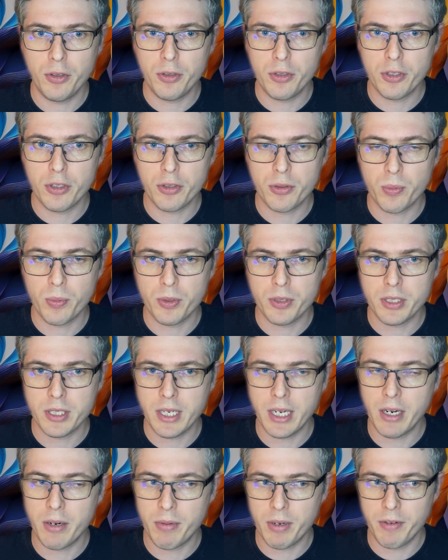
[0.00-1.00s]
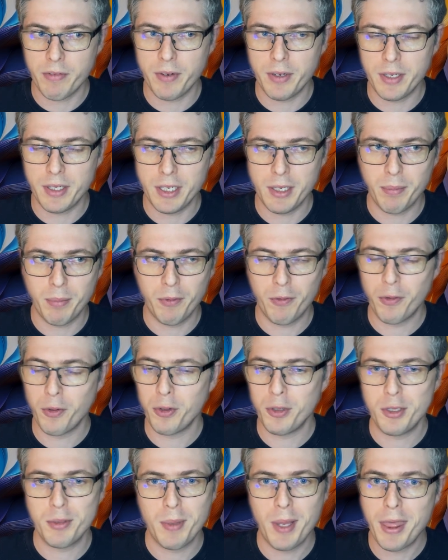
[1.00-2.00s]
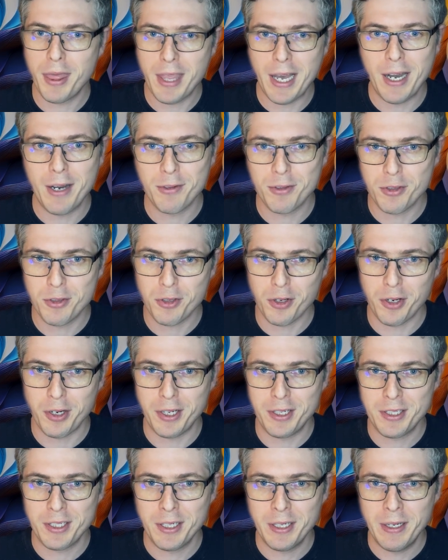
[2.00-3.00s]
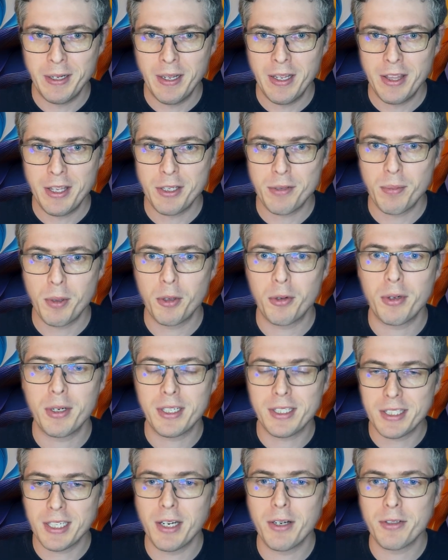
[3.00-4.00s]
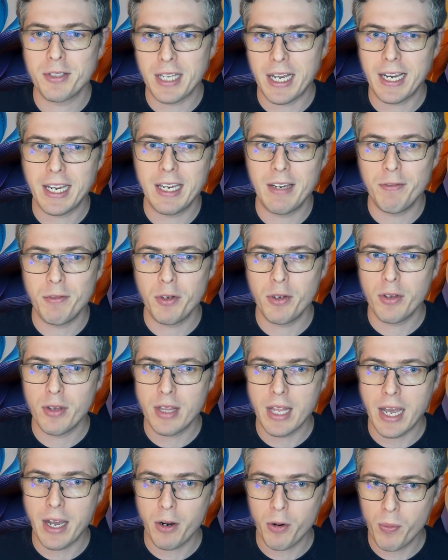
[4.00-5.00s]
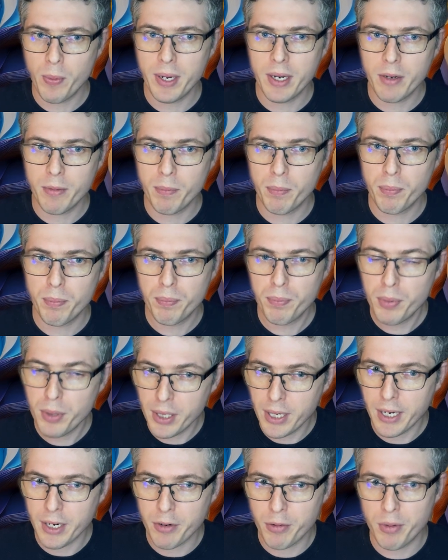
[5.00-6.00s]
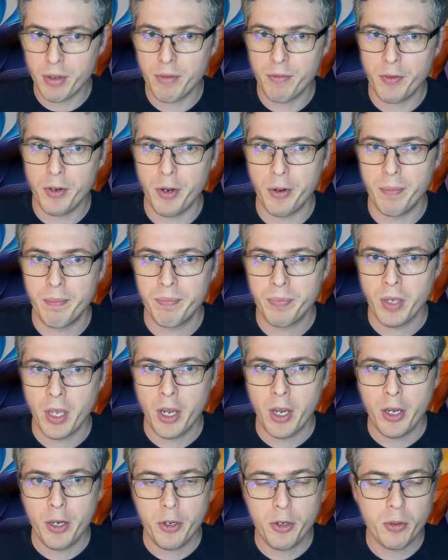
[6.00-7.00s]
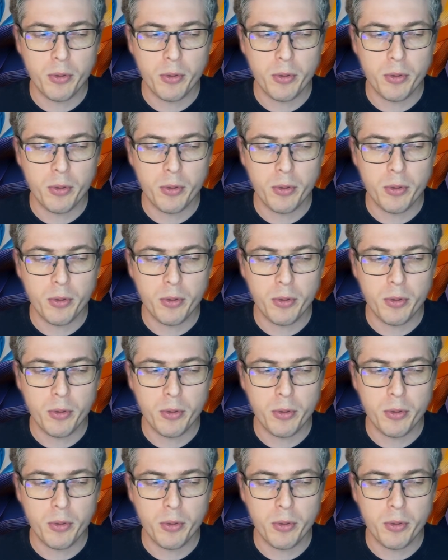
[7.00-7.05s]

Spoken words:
just want to get a rough idea before you spend thousands on it. This model excels at giving you that quick, pretty accurate view. You